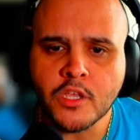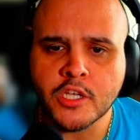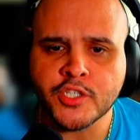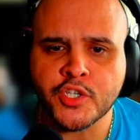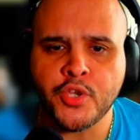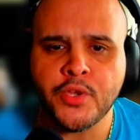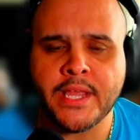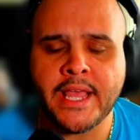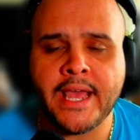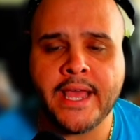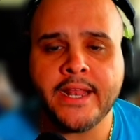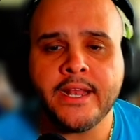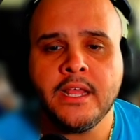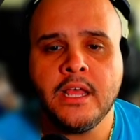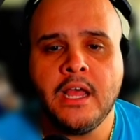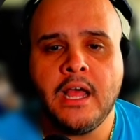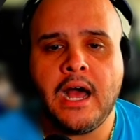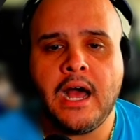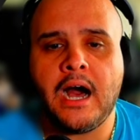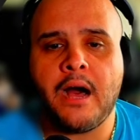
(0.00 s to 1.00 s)
So you can
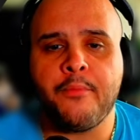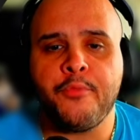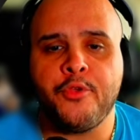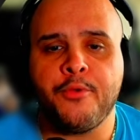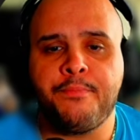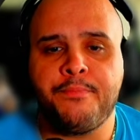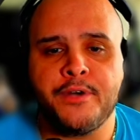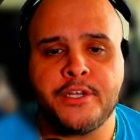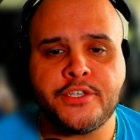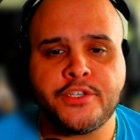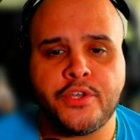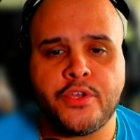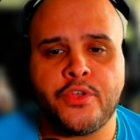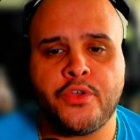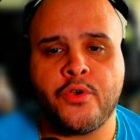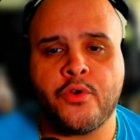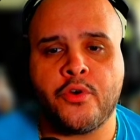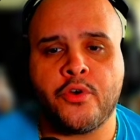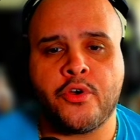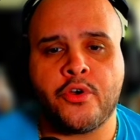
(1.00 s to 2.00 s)
you put
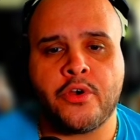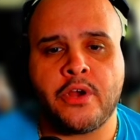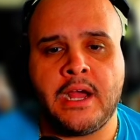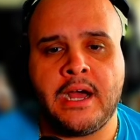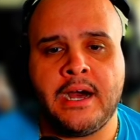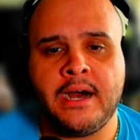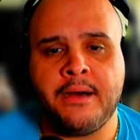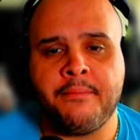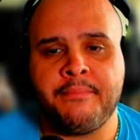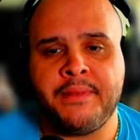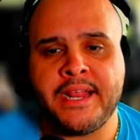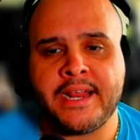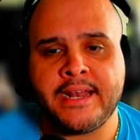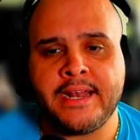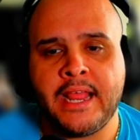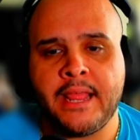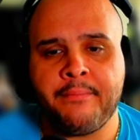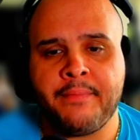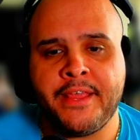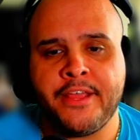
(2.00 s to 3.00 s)
your
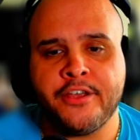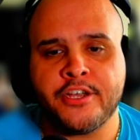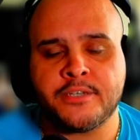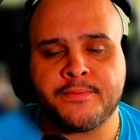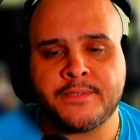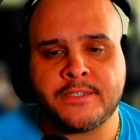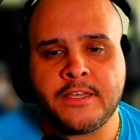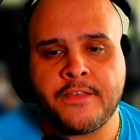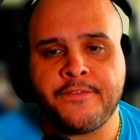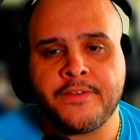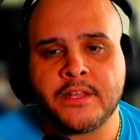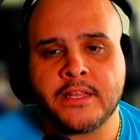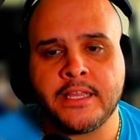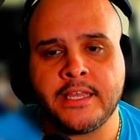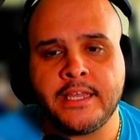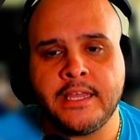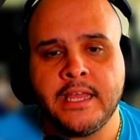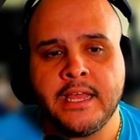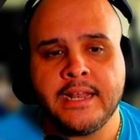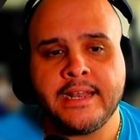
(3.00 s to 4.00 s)
nickname here
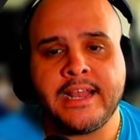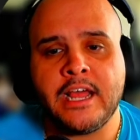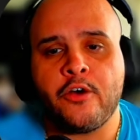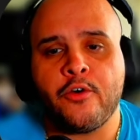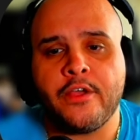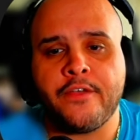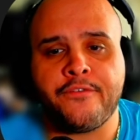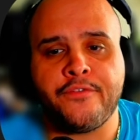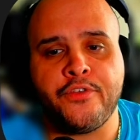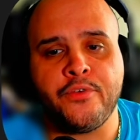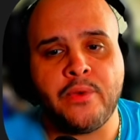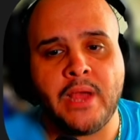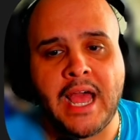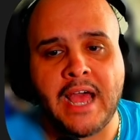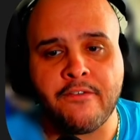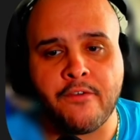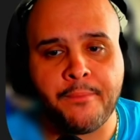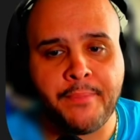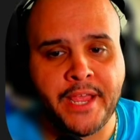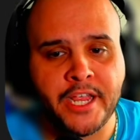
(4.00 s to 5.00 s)
specifically. Now if you
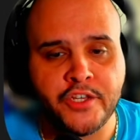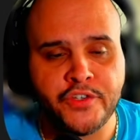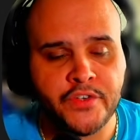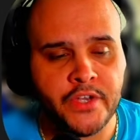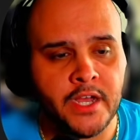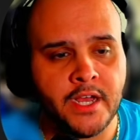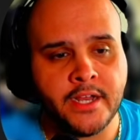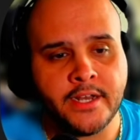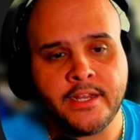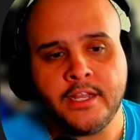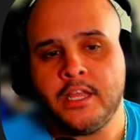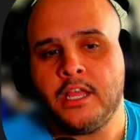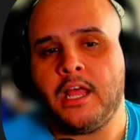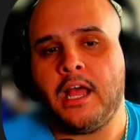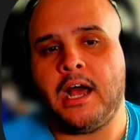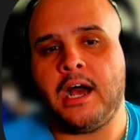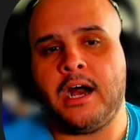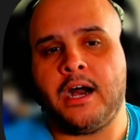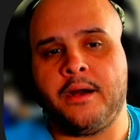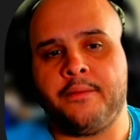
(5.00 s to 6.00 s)
have a Patreon,
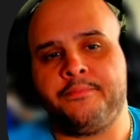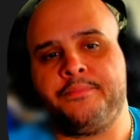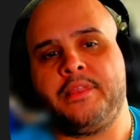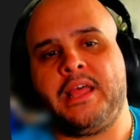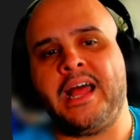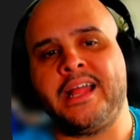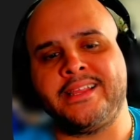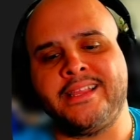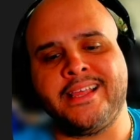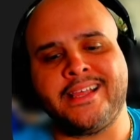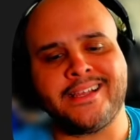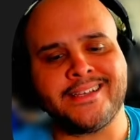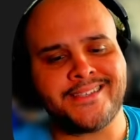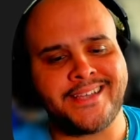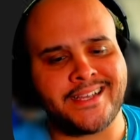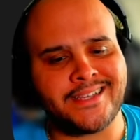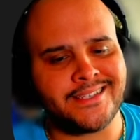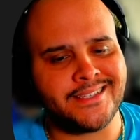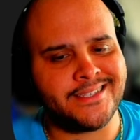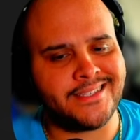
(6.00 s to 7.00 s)
I think
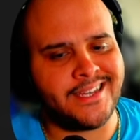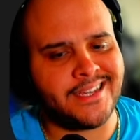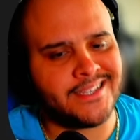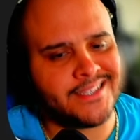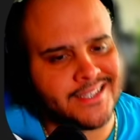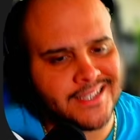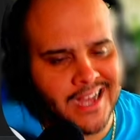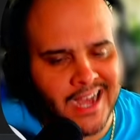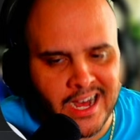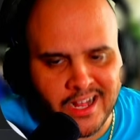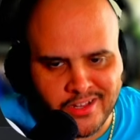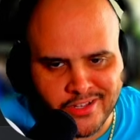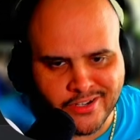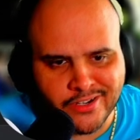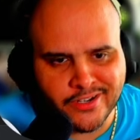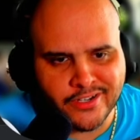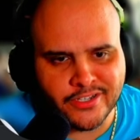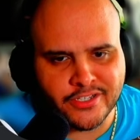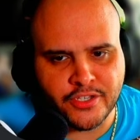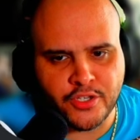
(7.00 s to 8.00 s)
it's like $6
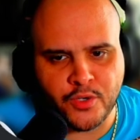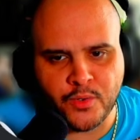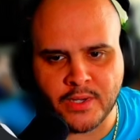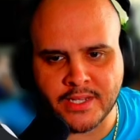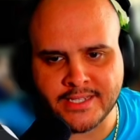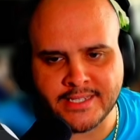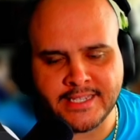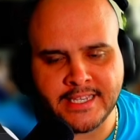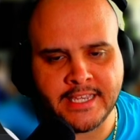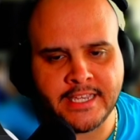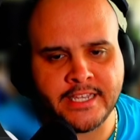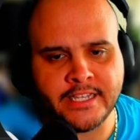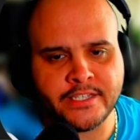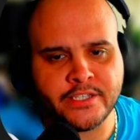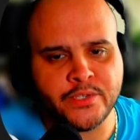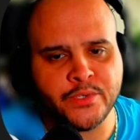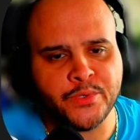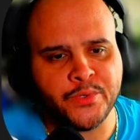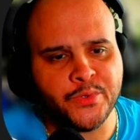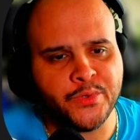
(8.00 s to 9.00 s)

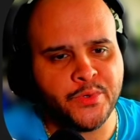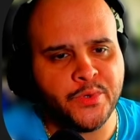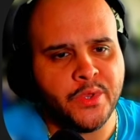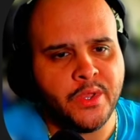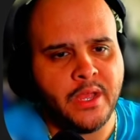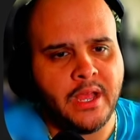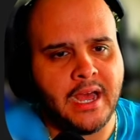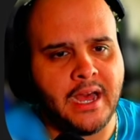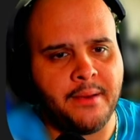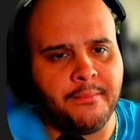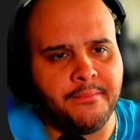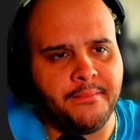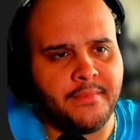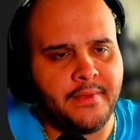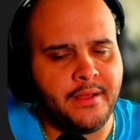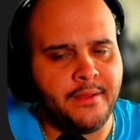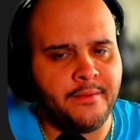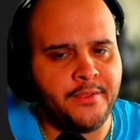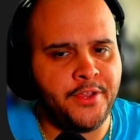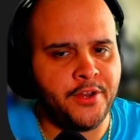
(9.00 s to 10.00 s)
USD to
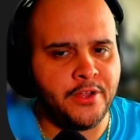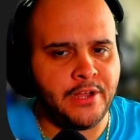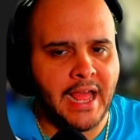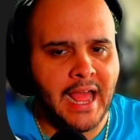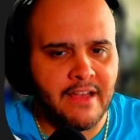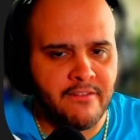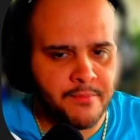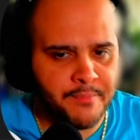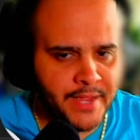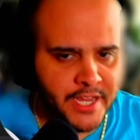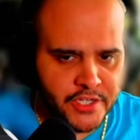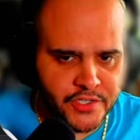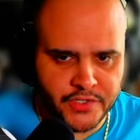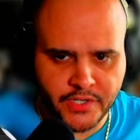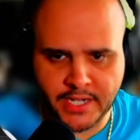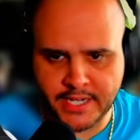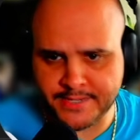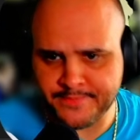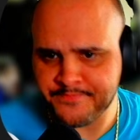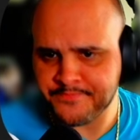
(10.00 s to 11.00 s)
have a
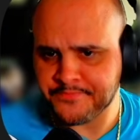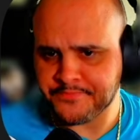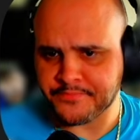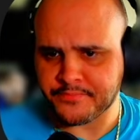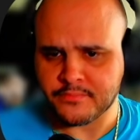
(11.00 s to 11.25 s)
Patreon.